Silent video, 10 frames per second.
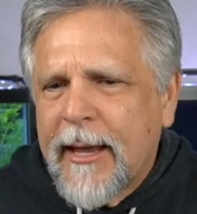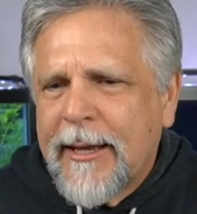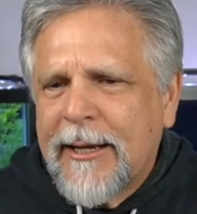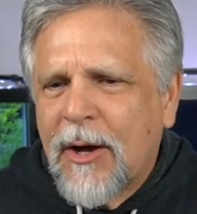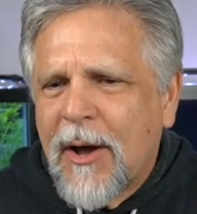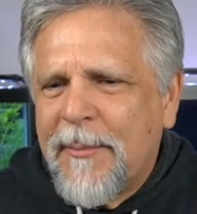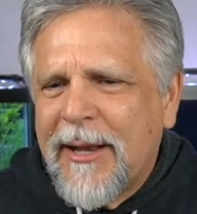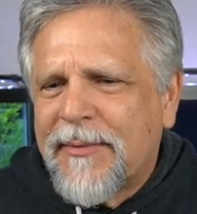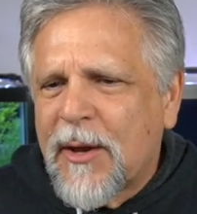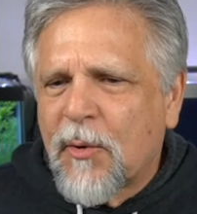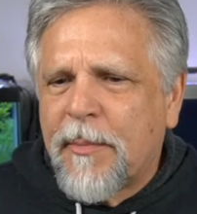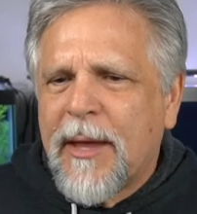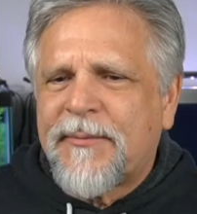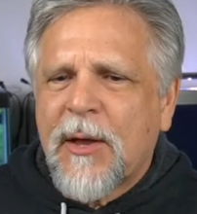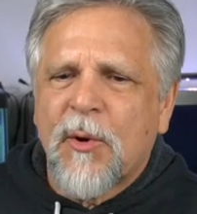you know, I mean, if they were
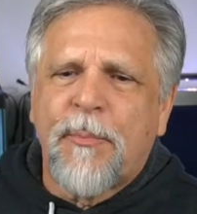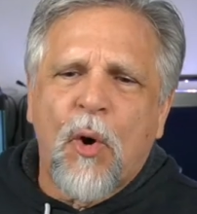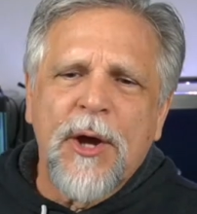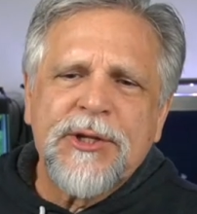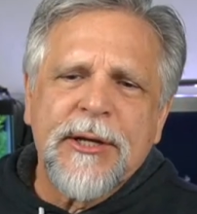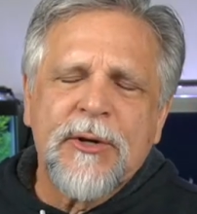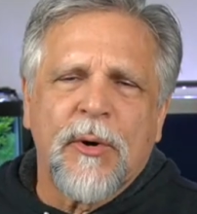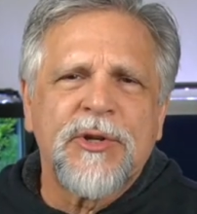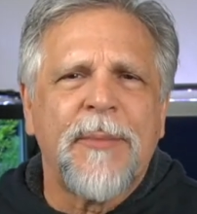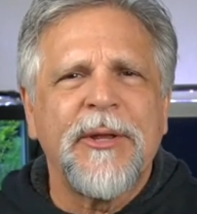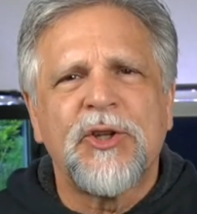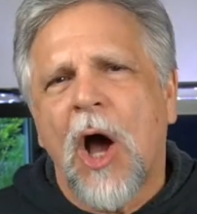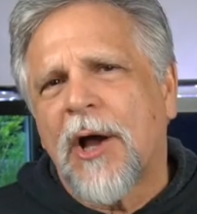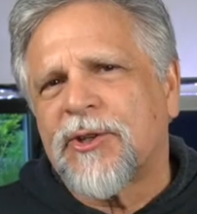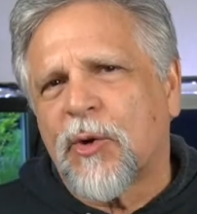if they were poisoned or something
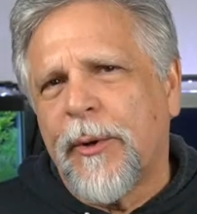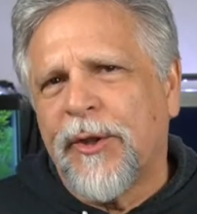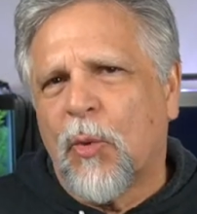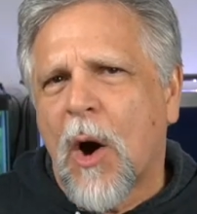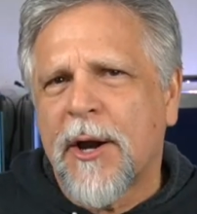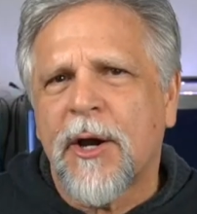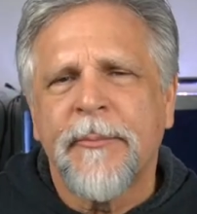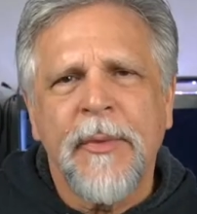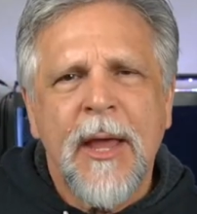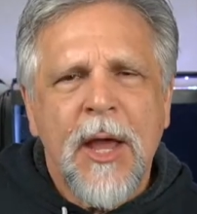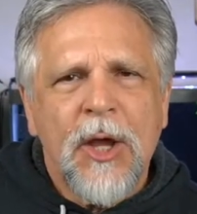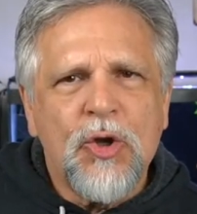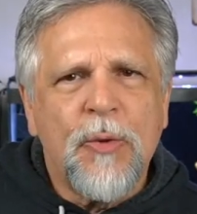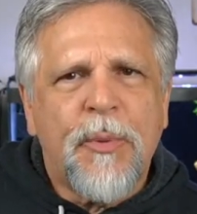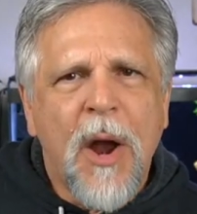toxic went in the water,
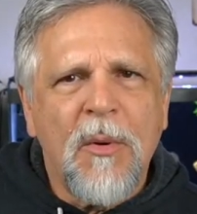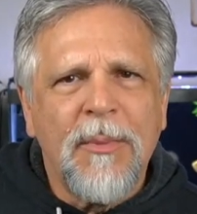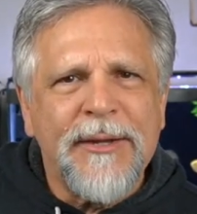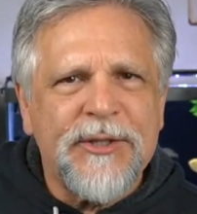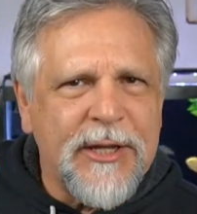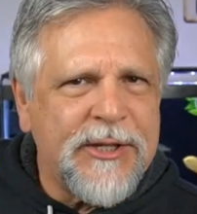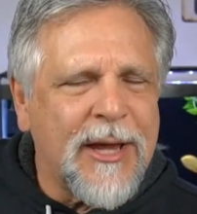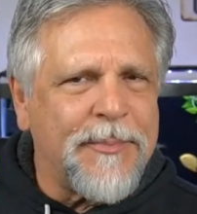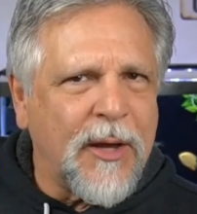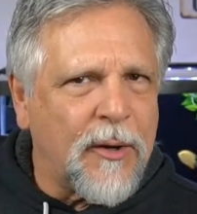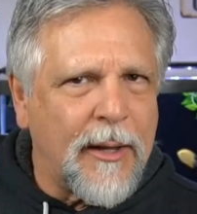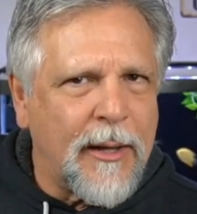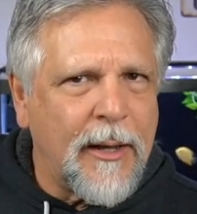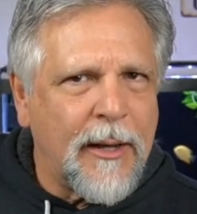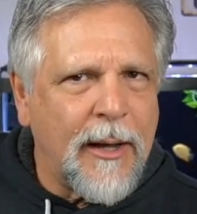you'd probably see something
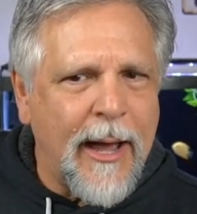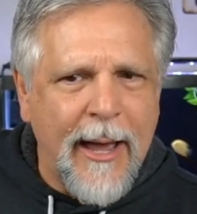uh,